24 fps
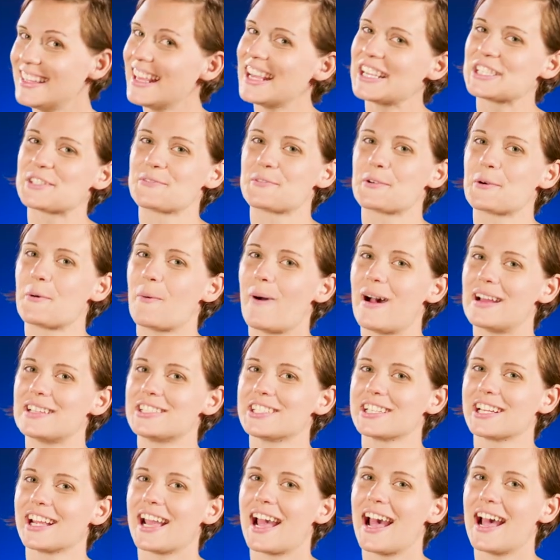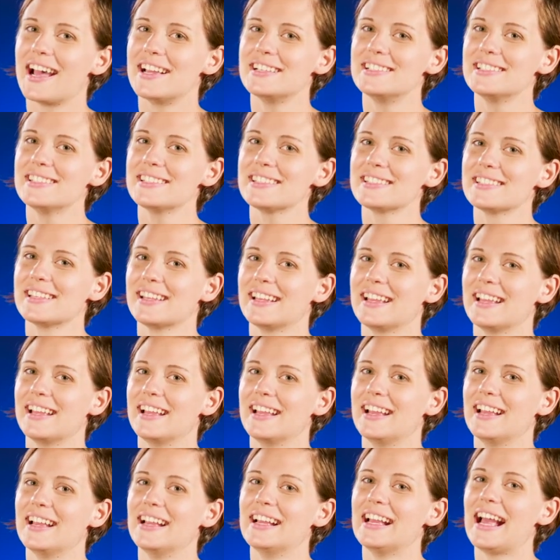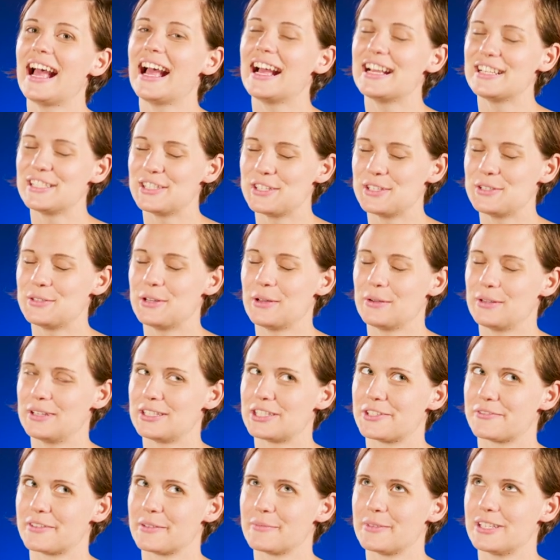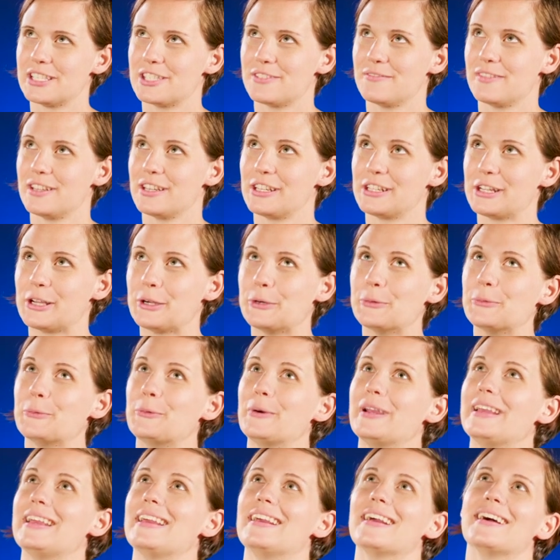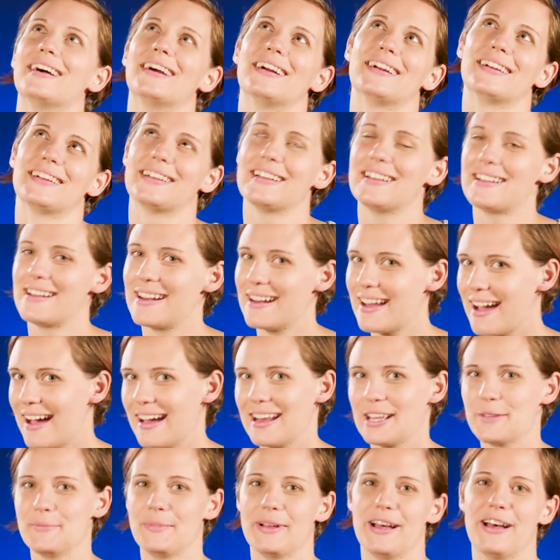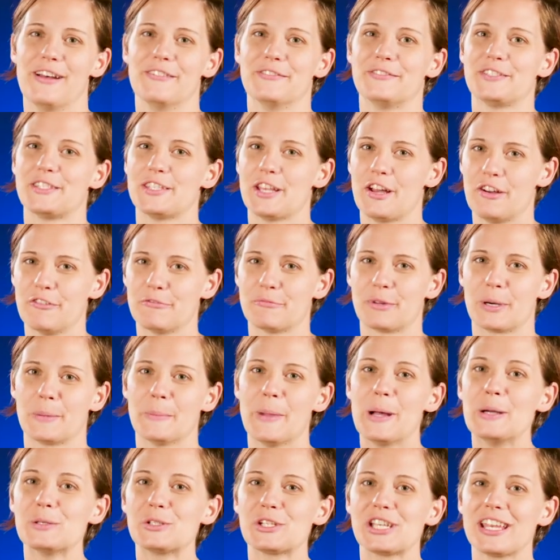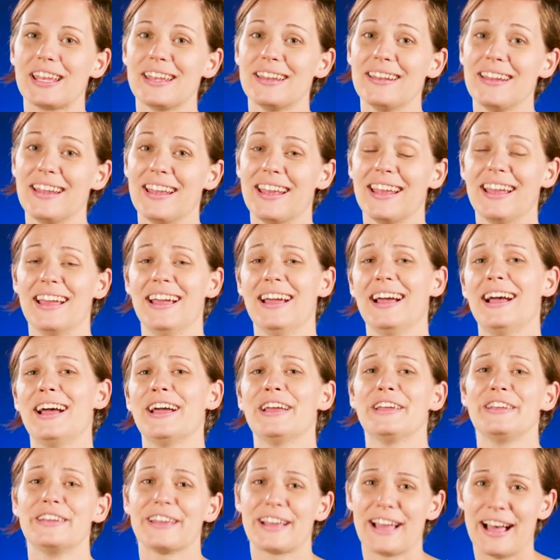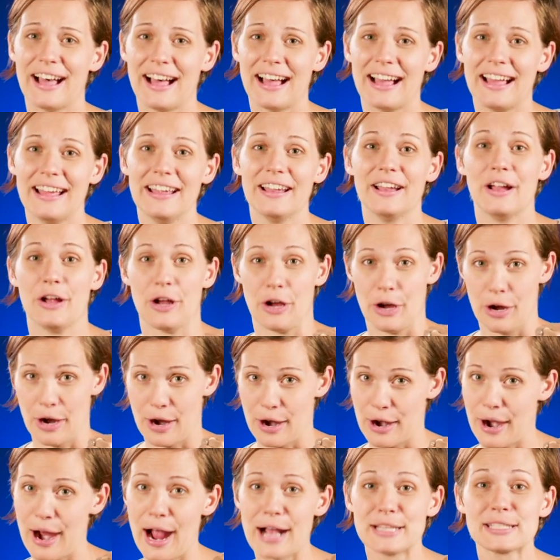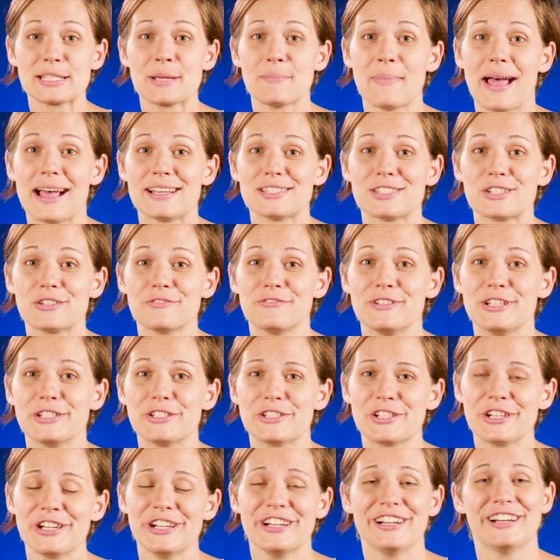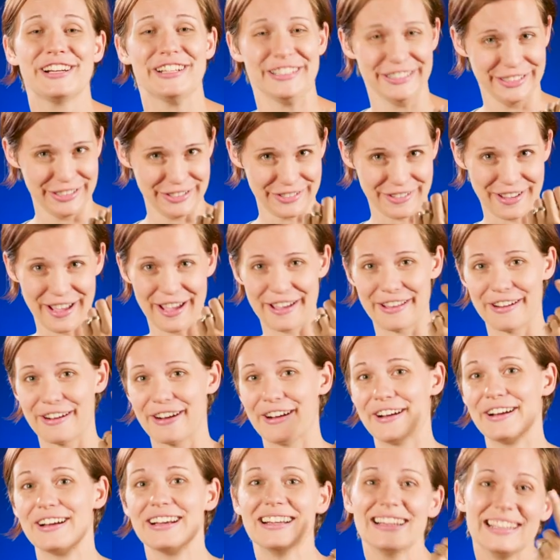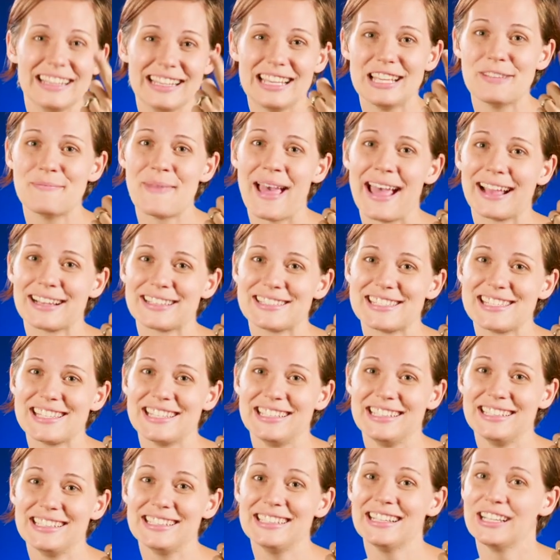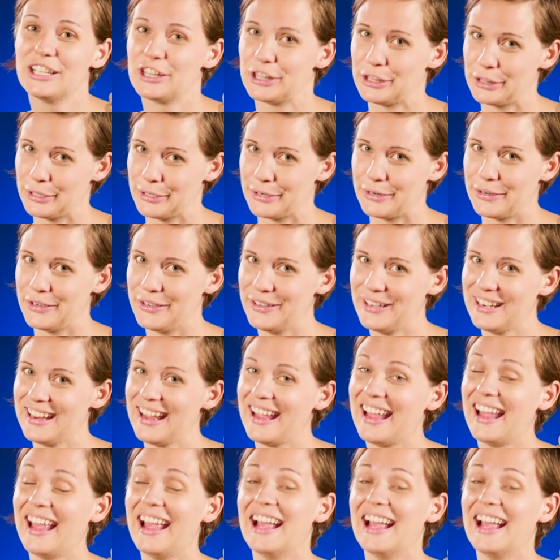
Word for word: Thanks for watching, guys. As you noticed from this video, we are not above self-promotion. You got our Ask a Master feature, you got our e-magazine, Learn.